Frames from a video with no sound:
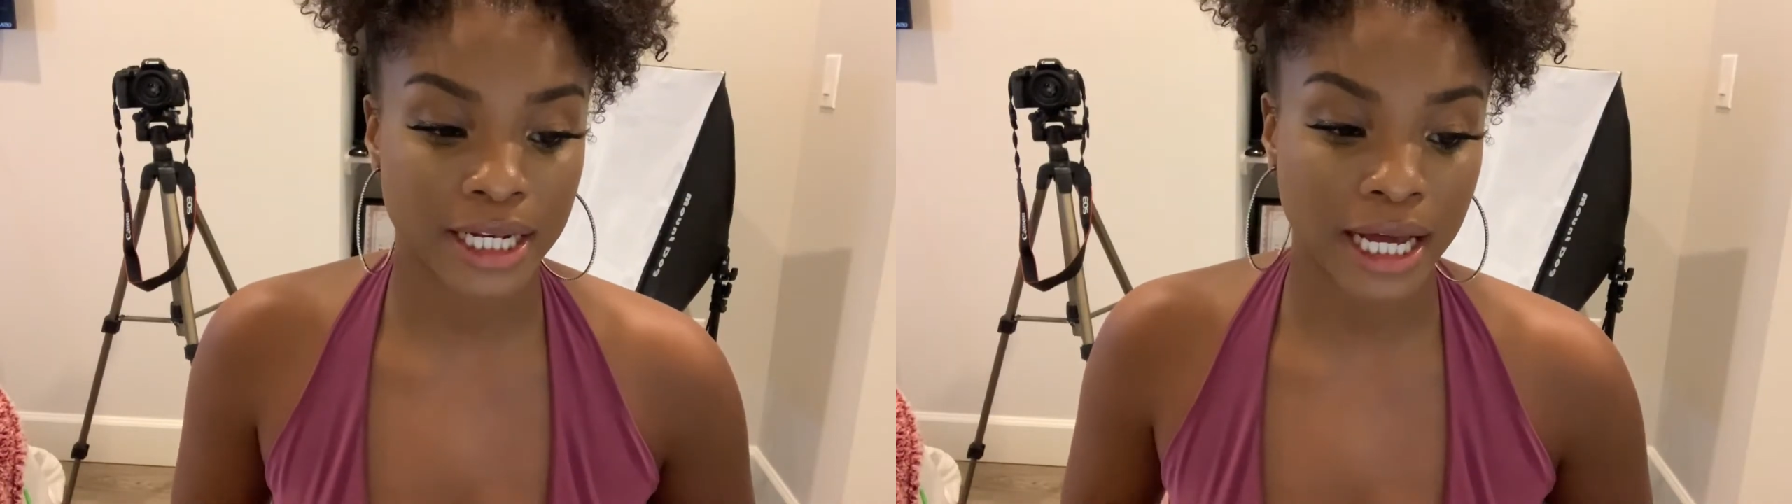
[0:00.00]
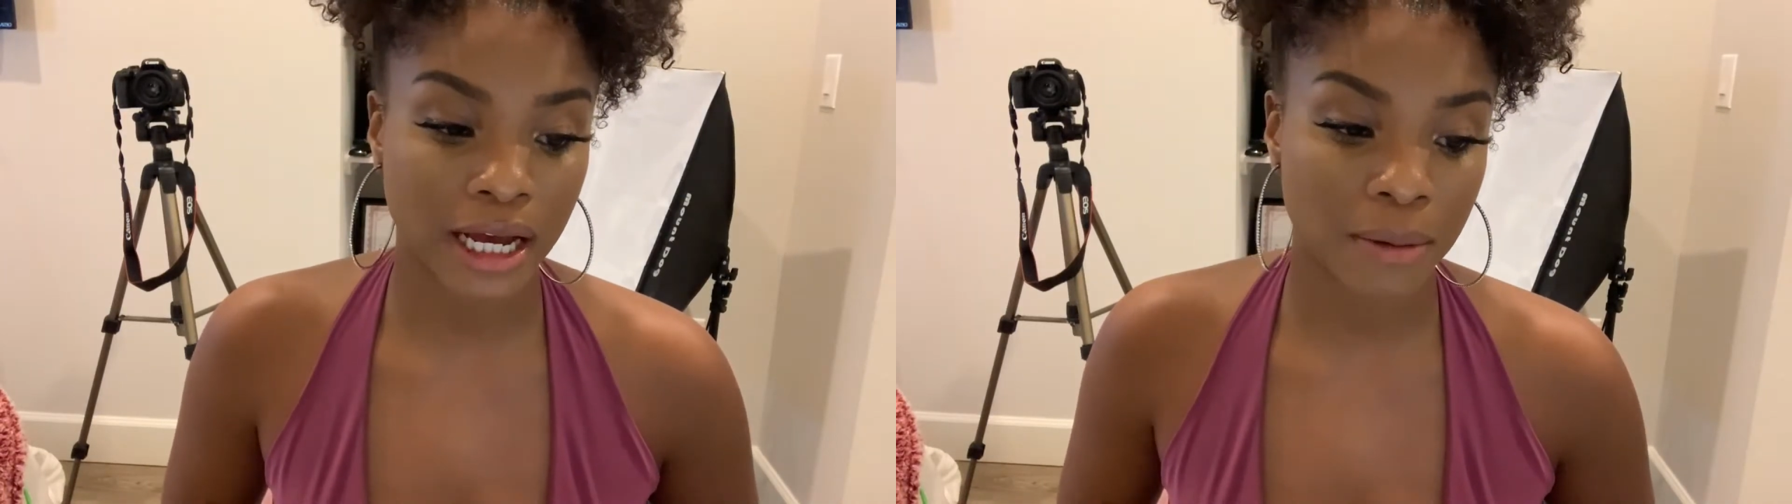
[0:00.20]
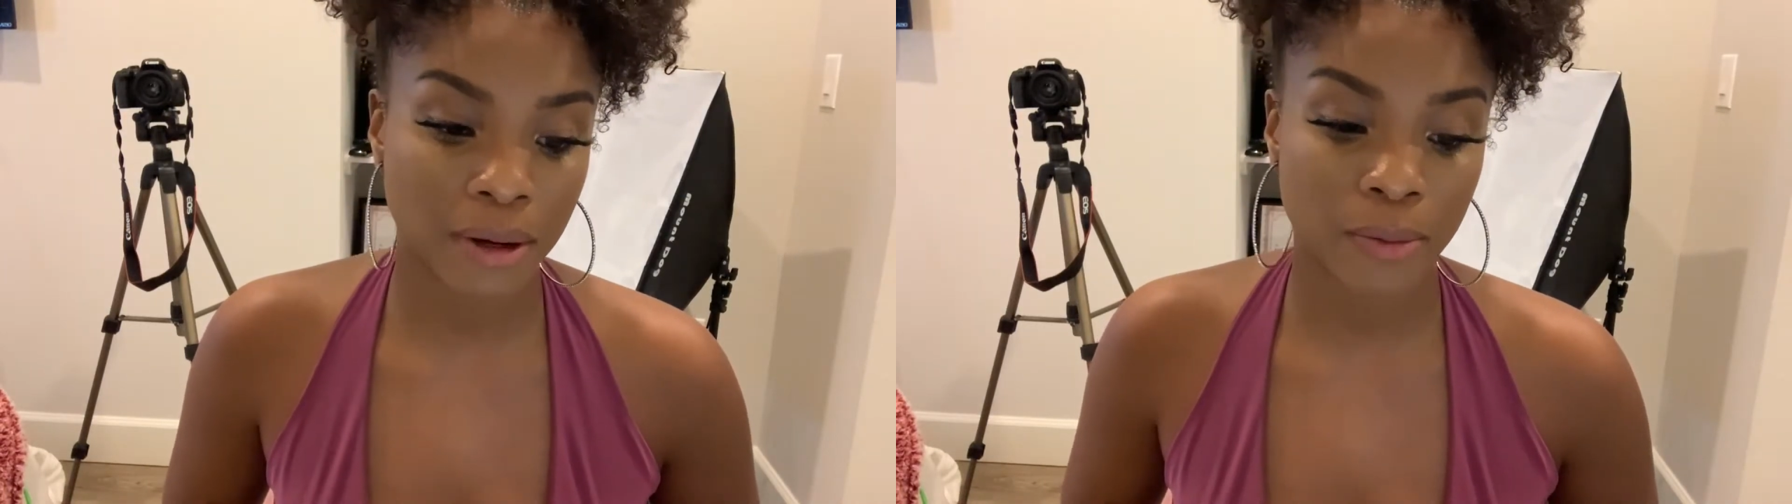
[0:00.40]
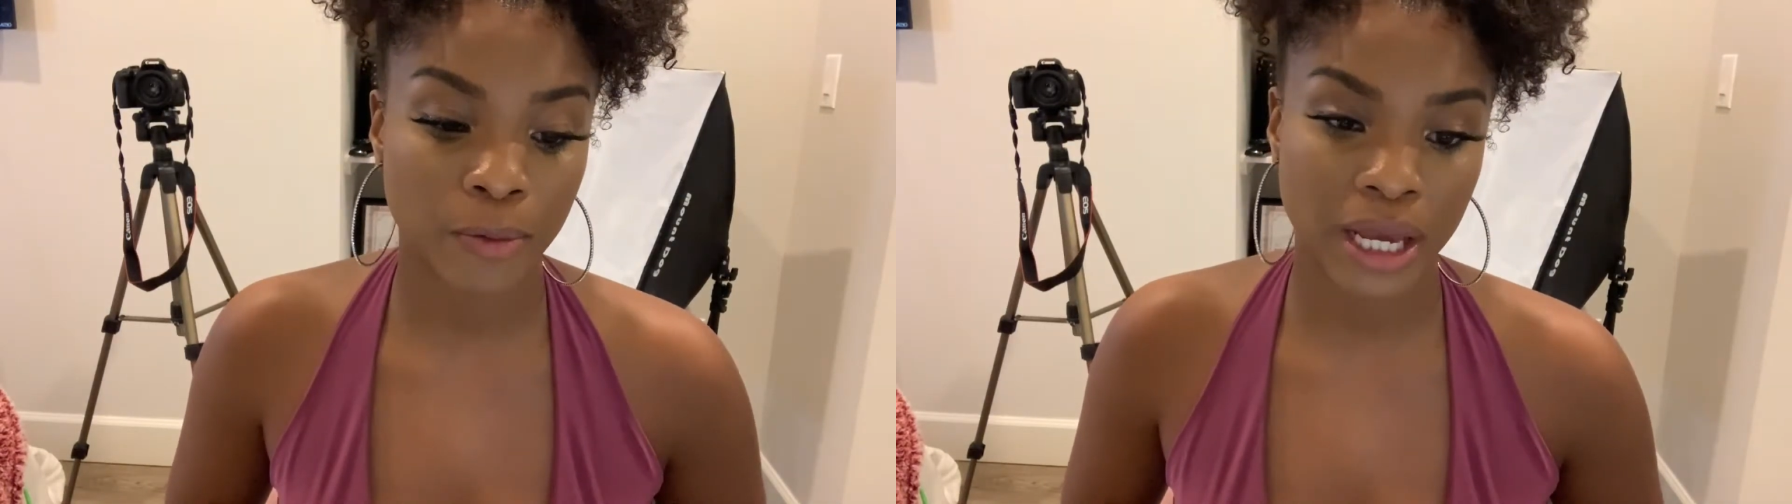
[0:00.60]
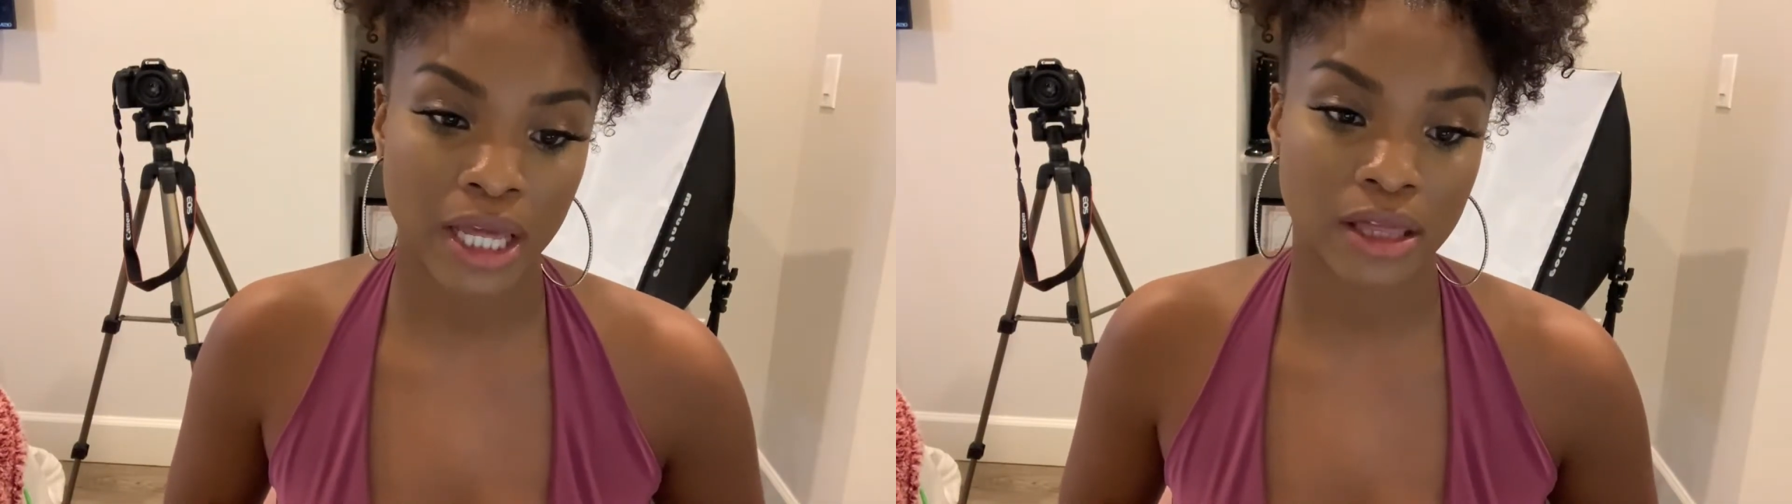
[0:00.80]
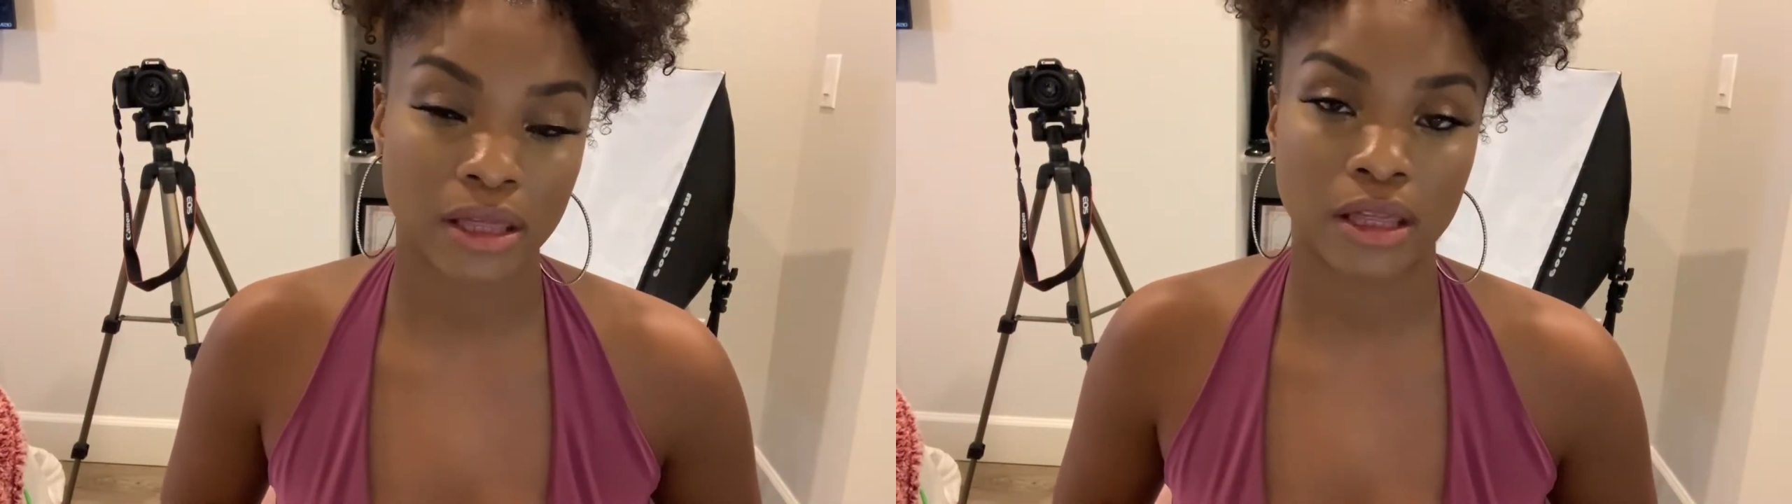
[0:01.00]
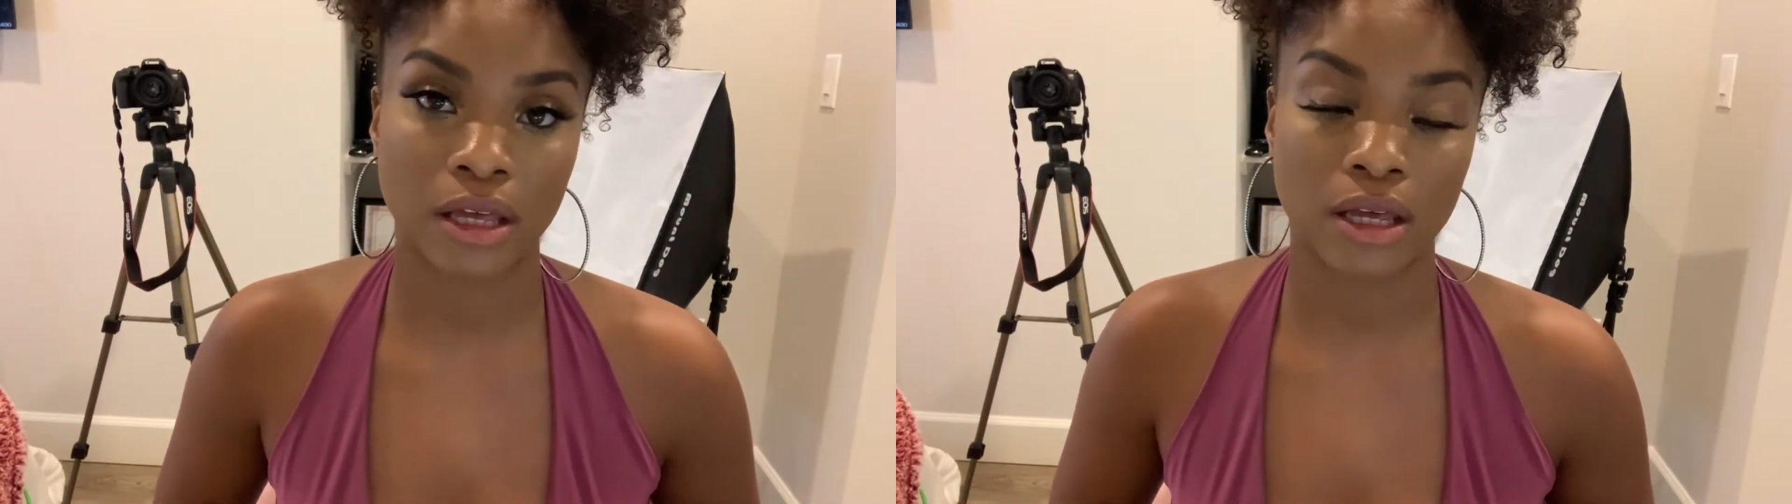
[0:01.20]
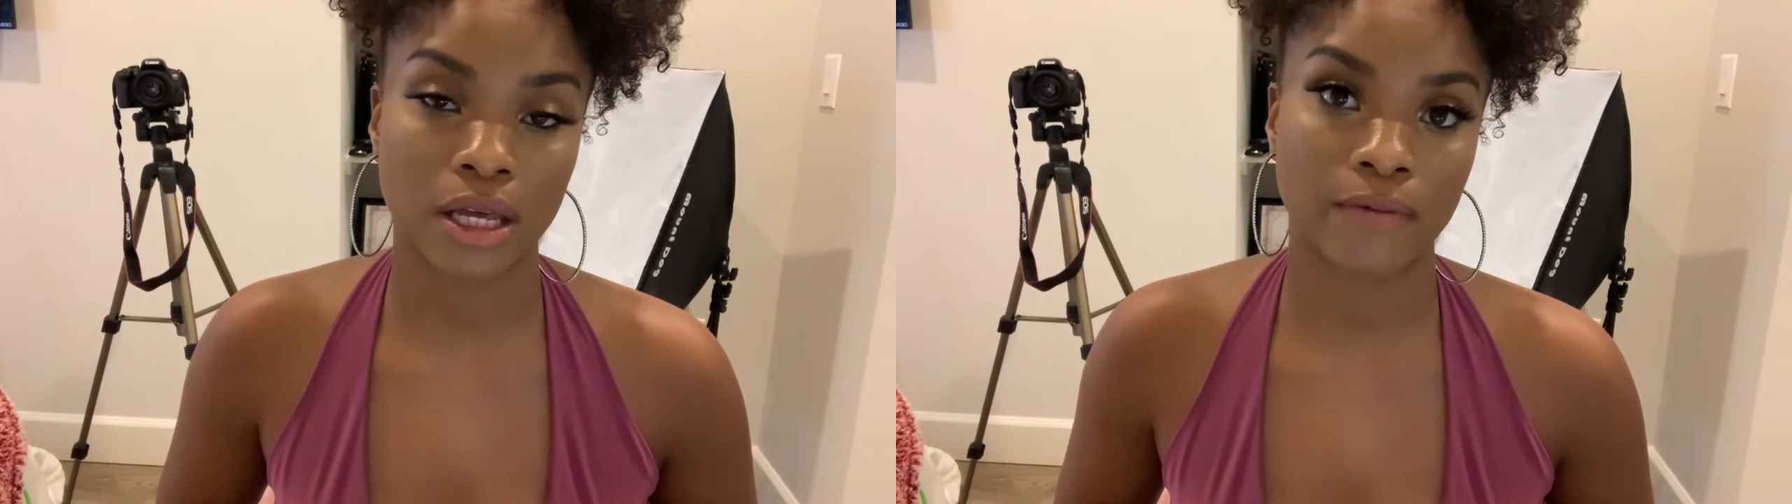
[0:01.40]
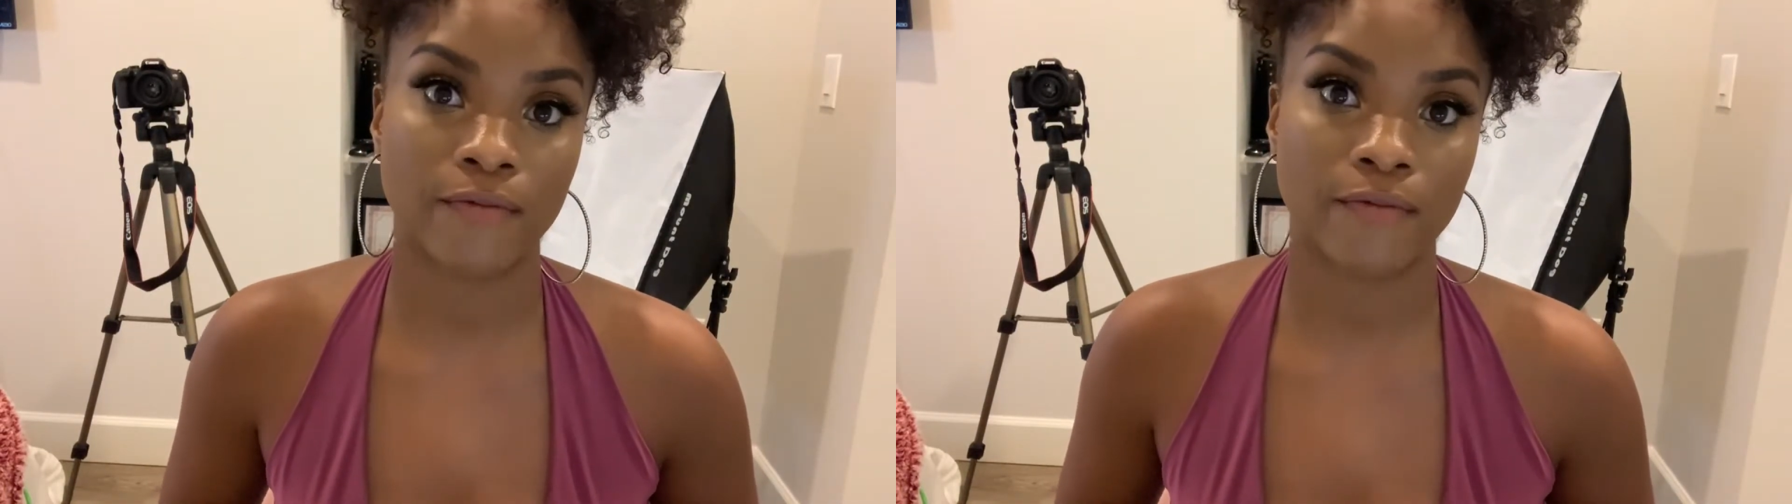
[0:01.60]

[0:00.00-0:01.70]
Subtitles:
I come up with the